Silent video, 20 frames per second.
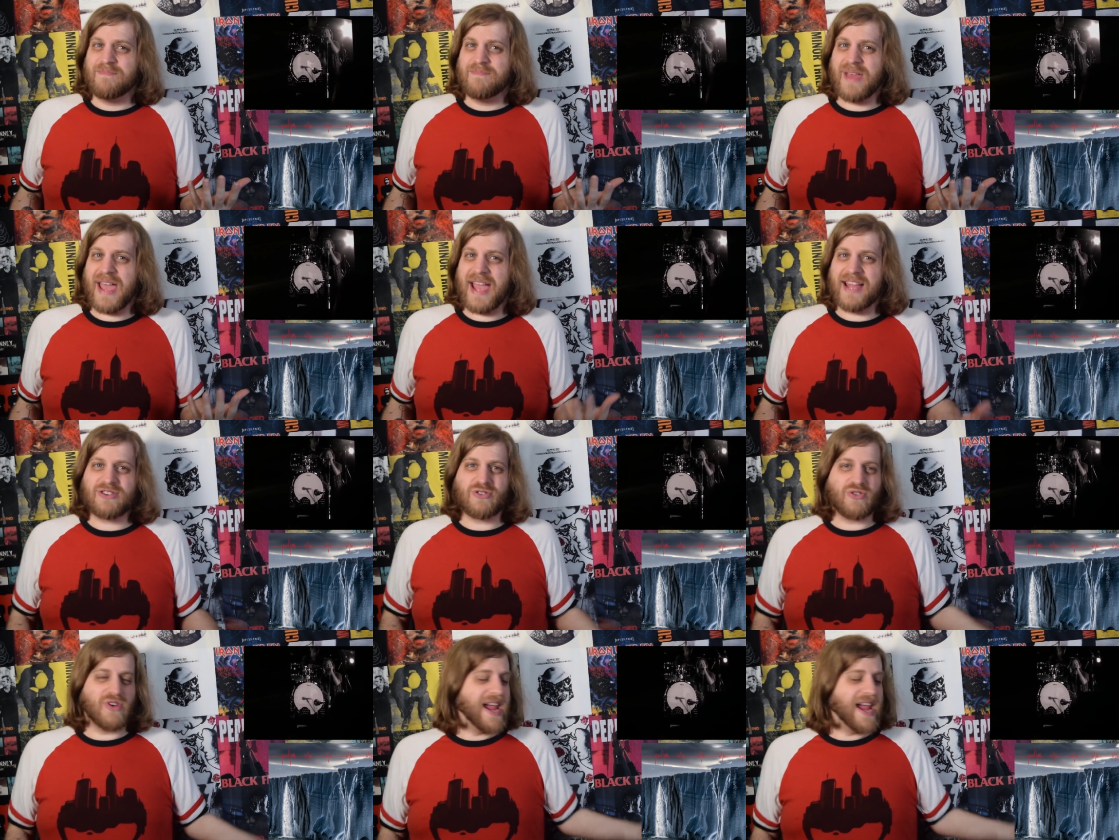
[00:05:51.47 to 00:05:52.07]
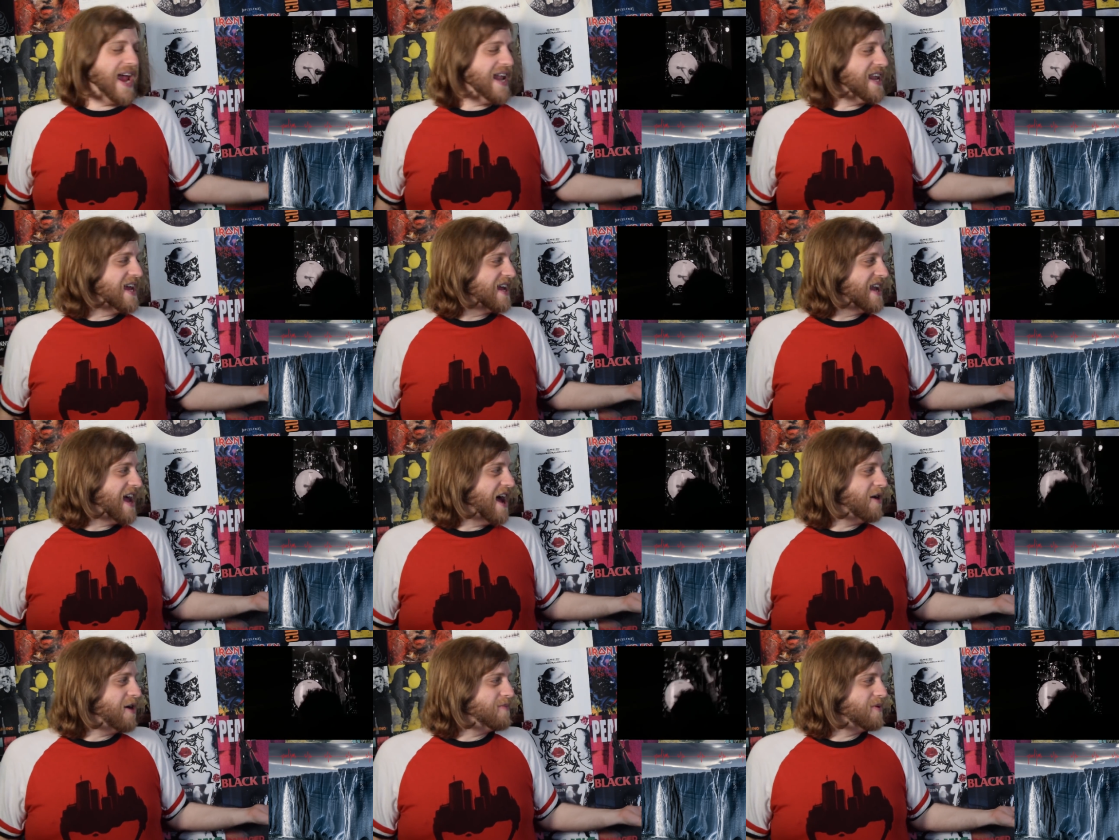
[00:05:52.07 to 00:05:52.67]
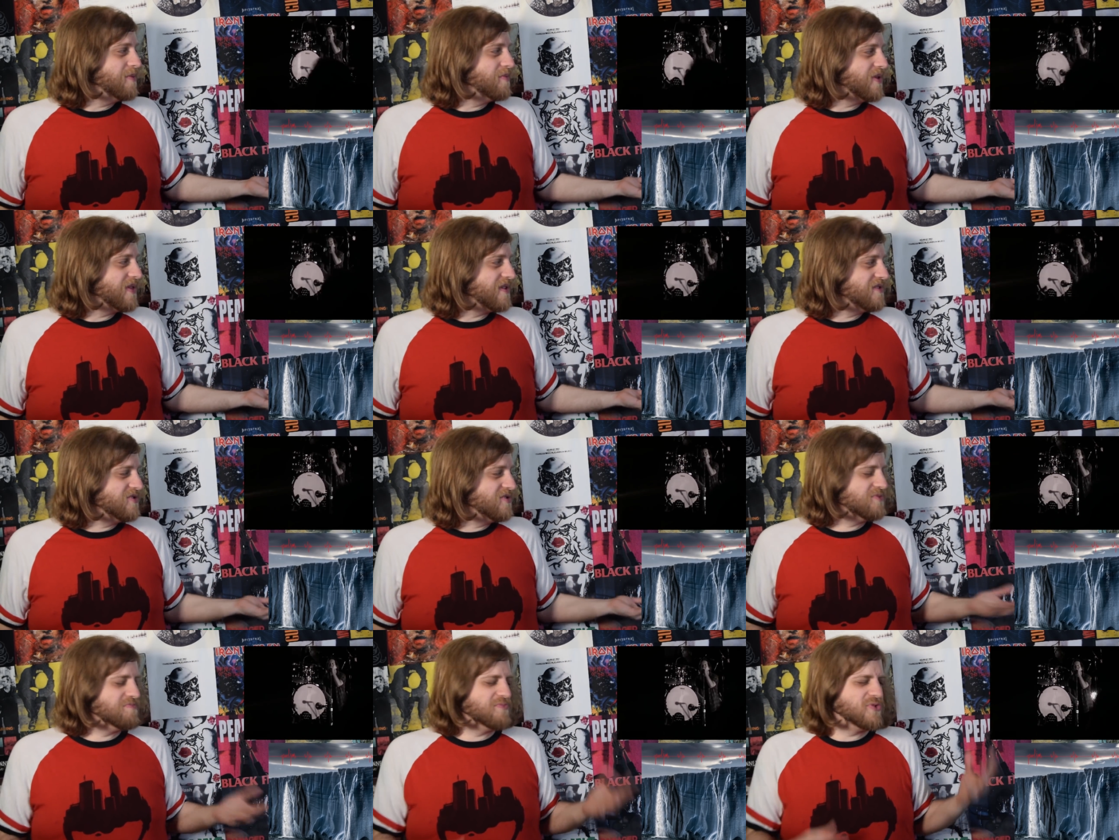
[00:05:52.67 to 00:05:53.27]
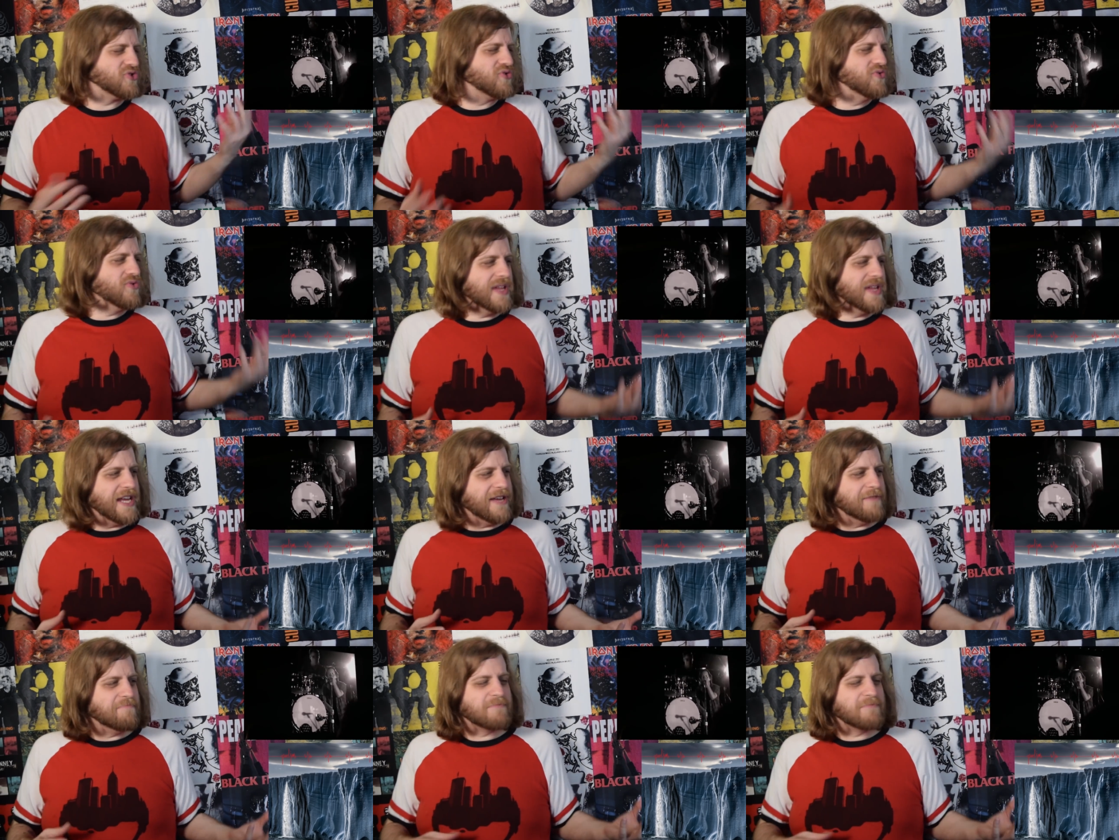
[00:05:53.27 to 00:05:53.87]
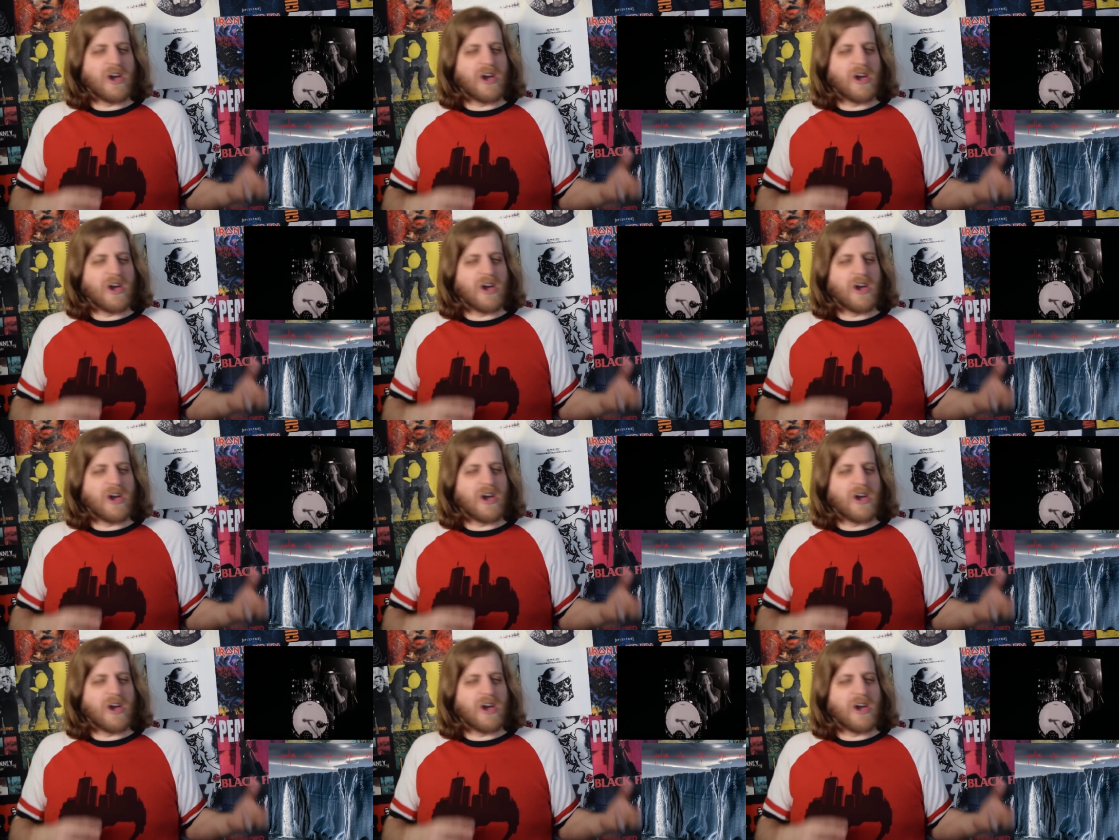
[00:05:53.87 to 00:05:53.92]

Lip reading: and creating an album with a truly